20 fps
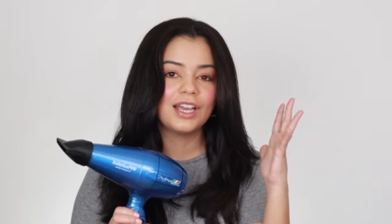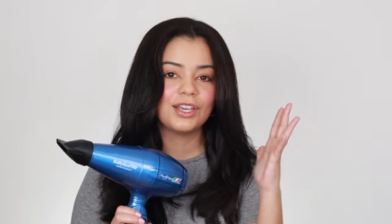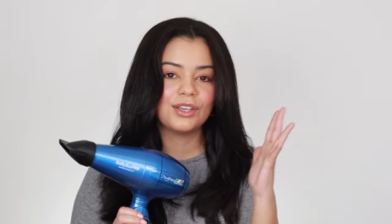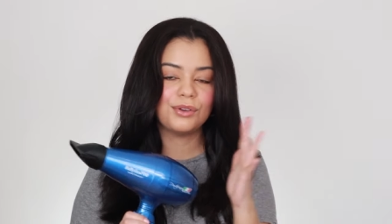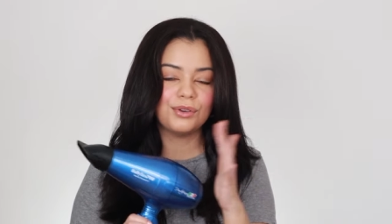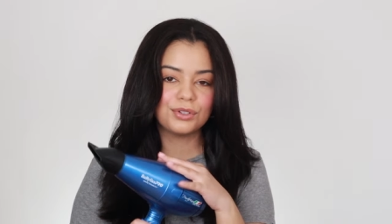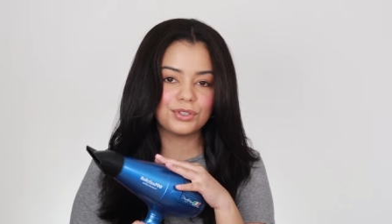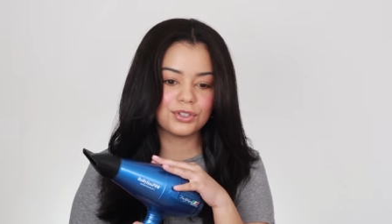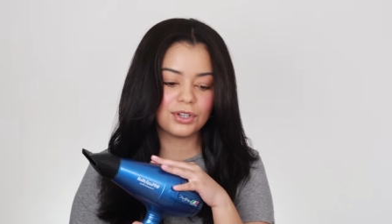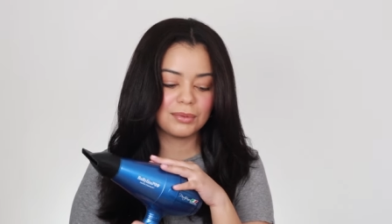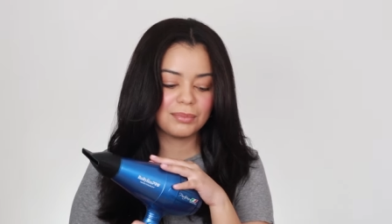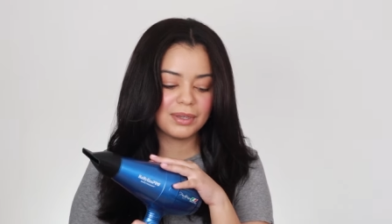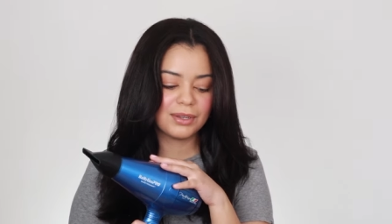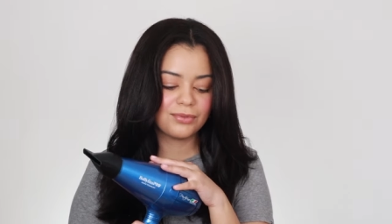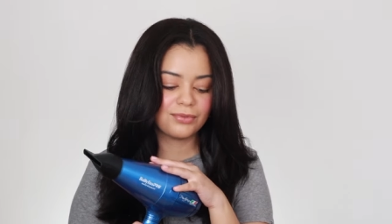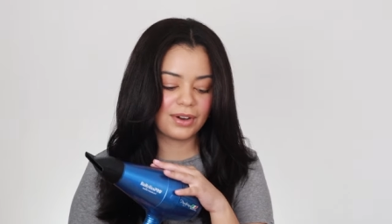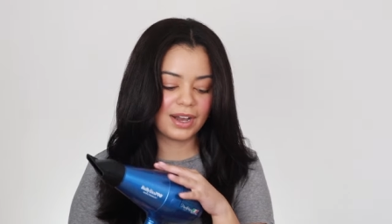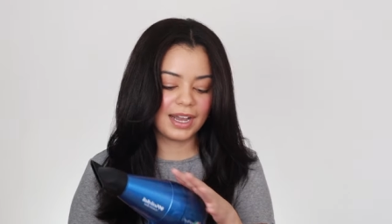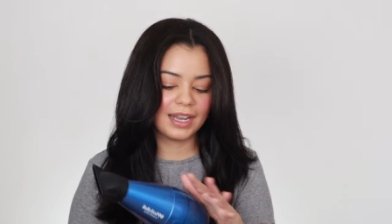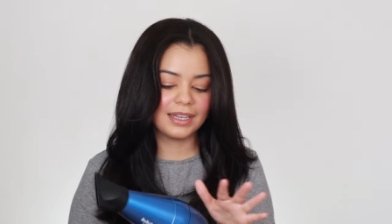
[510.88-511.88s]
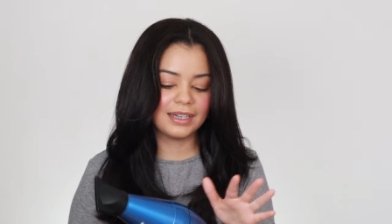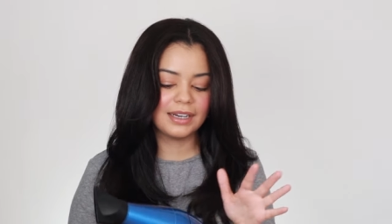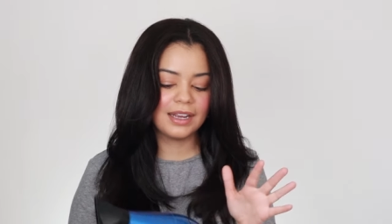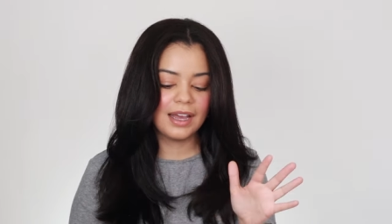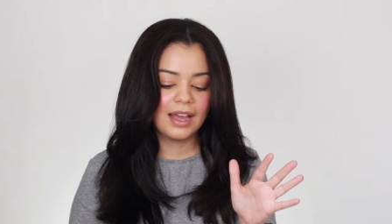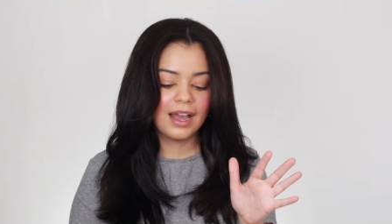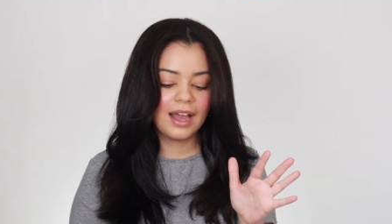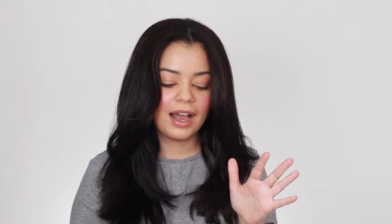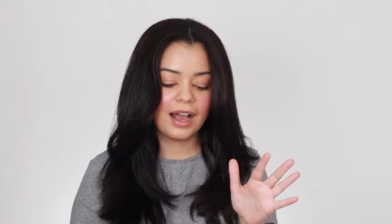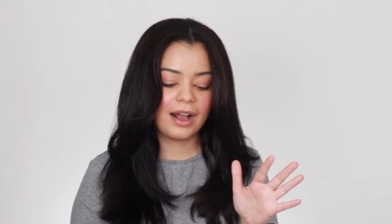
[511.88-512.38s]
you should be fine.
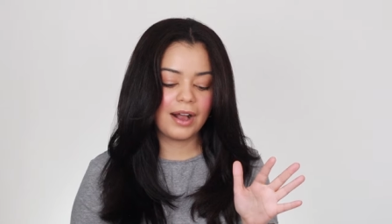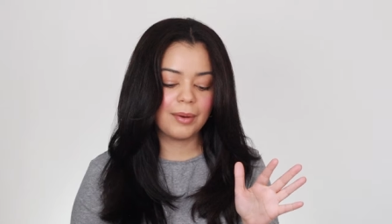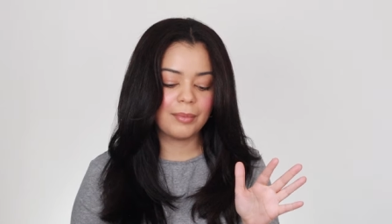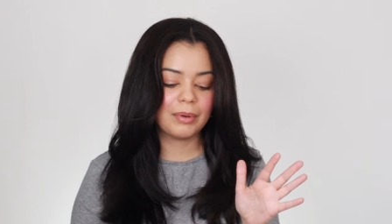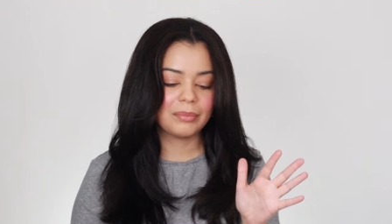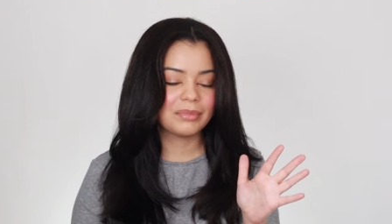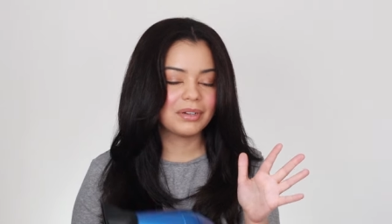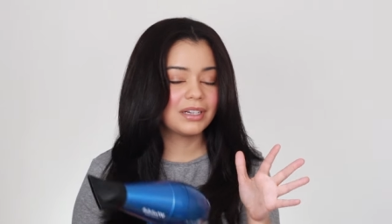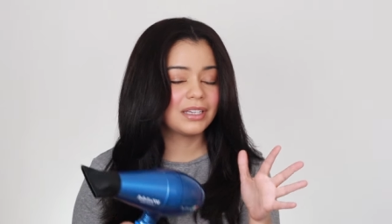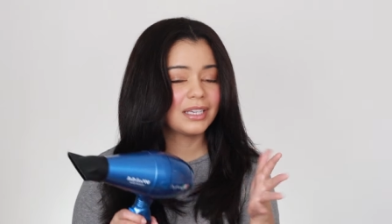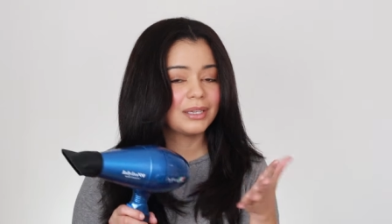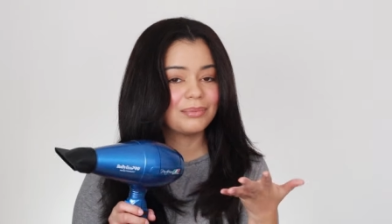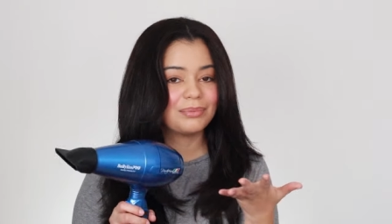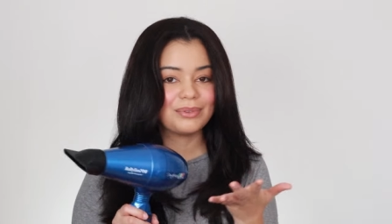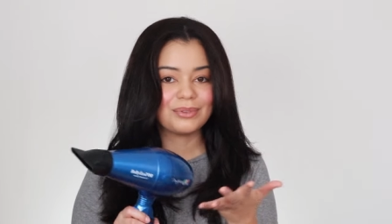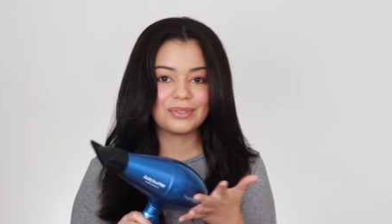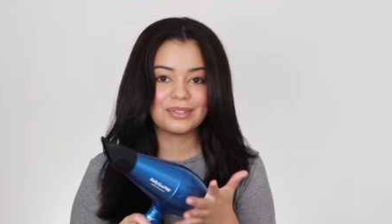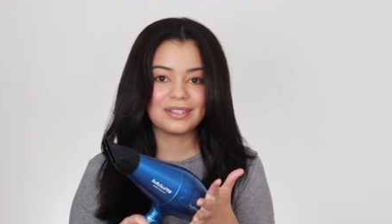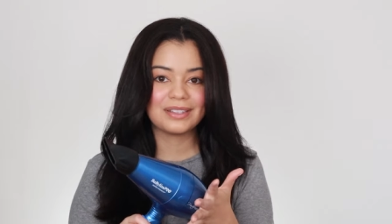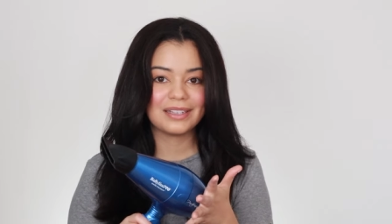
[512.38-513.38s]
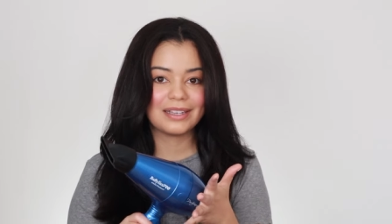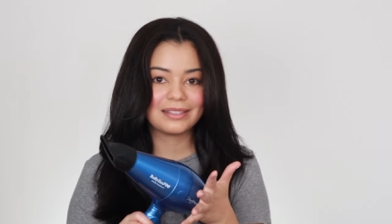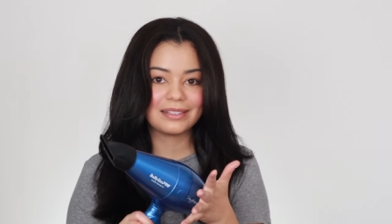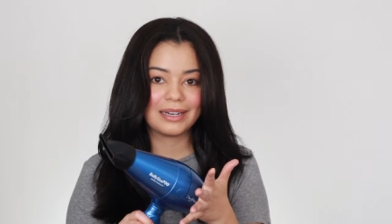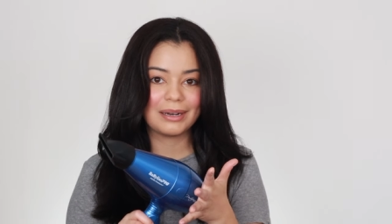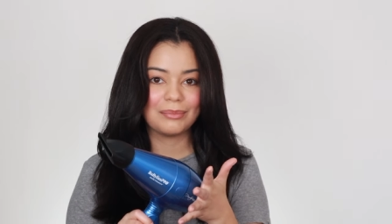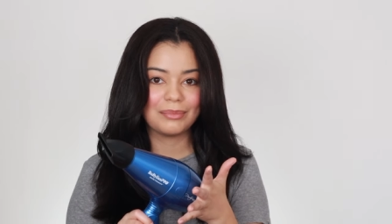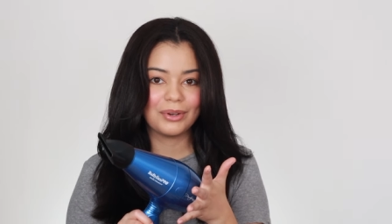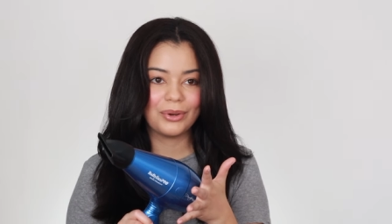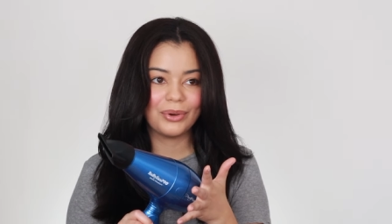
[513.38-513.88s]
Um, I'm going to keep using this
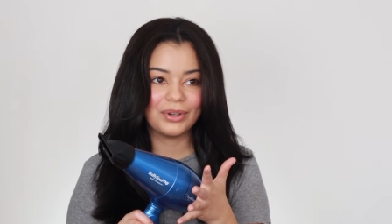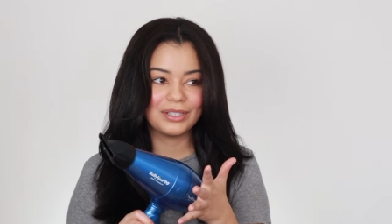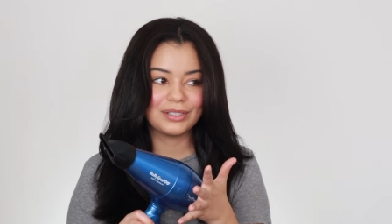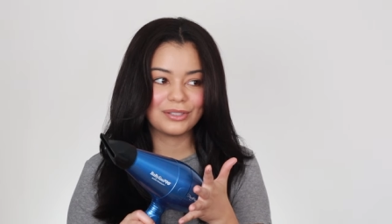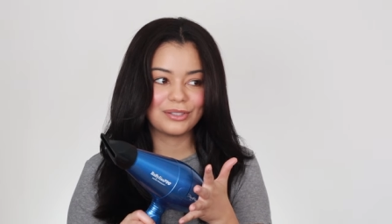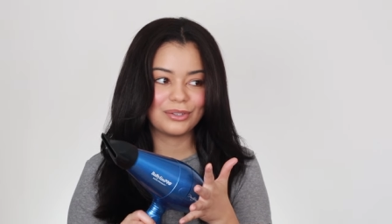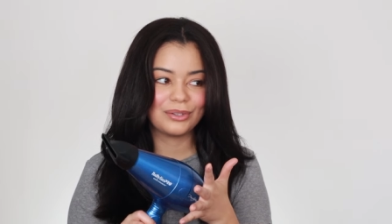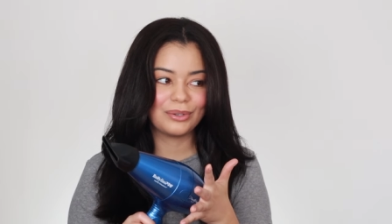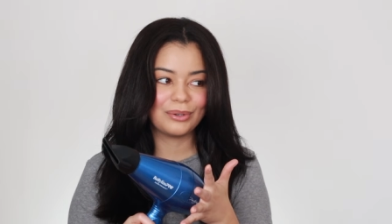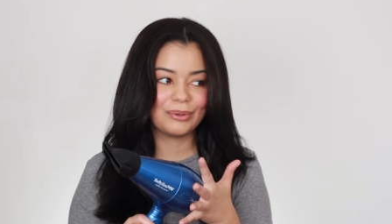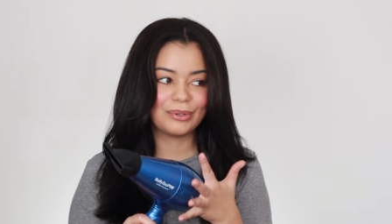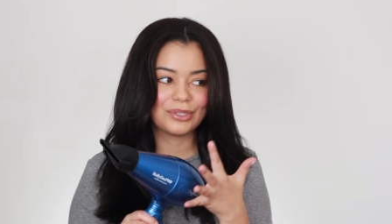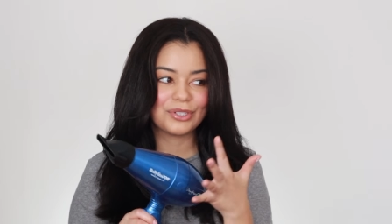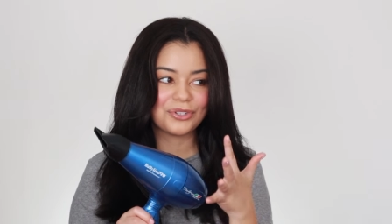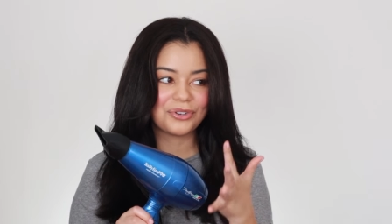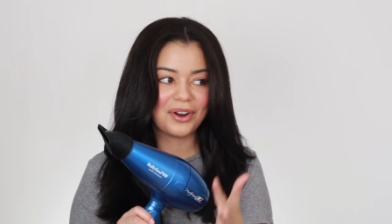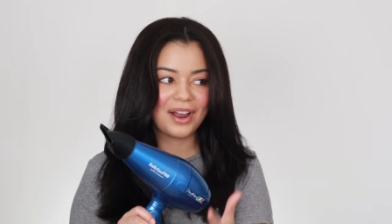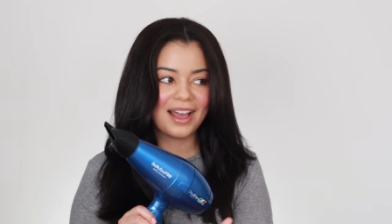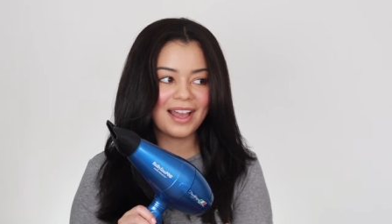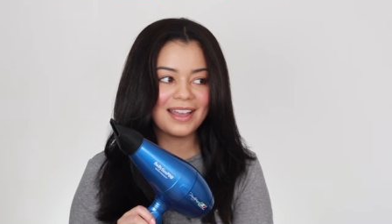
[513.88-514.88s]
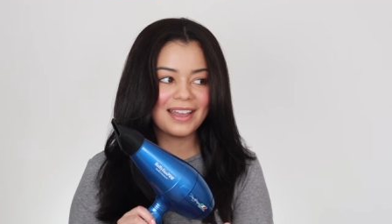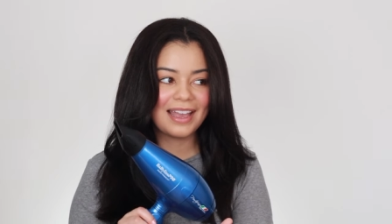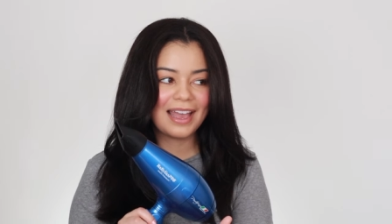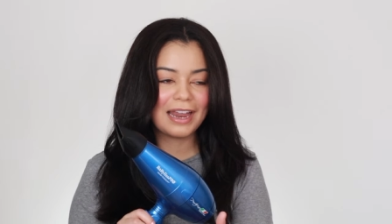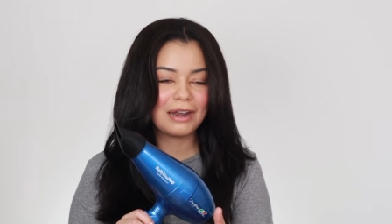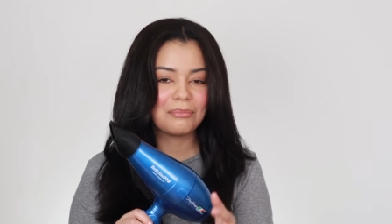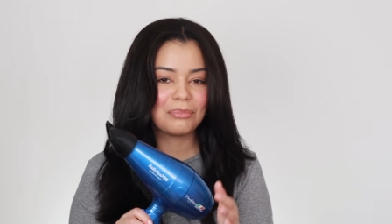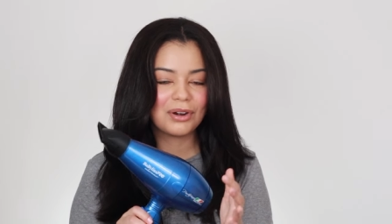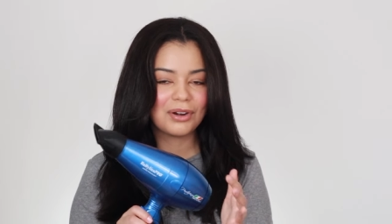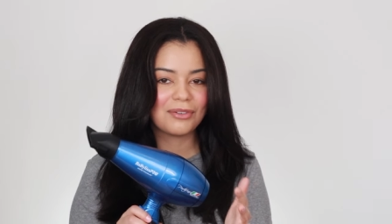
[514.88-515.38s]
and I'm going to try
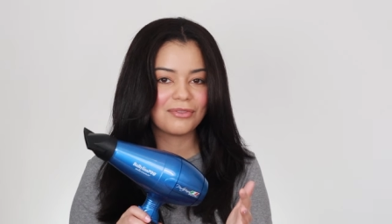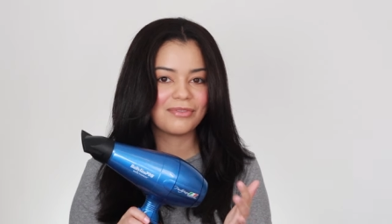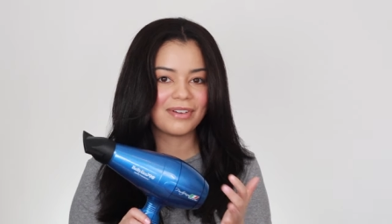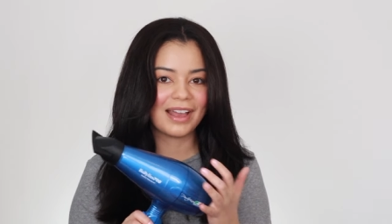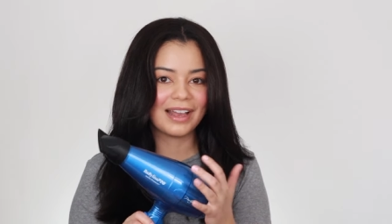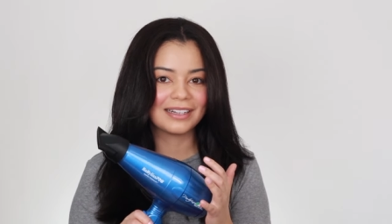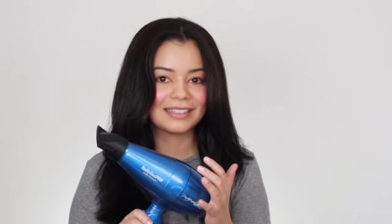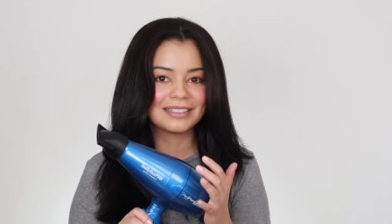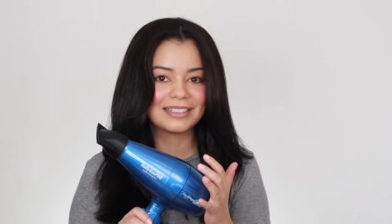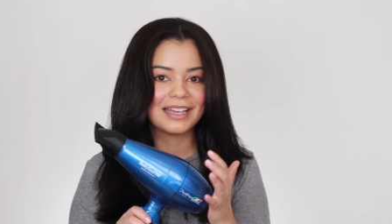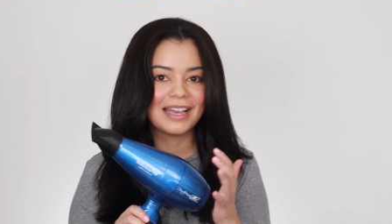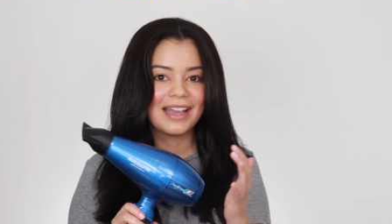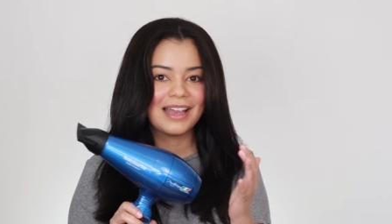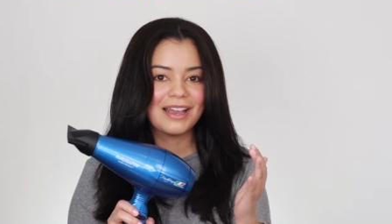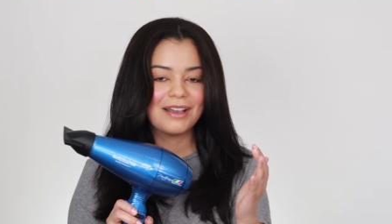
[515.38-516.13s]
and perfect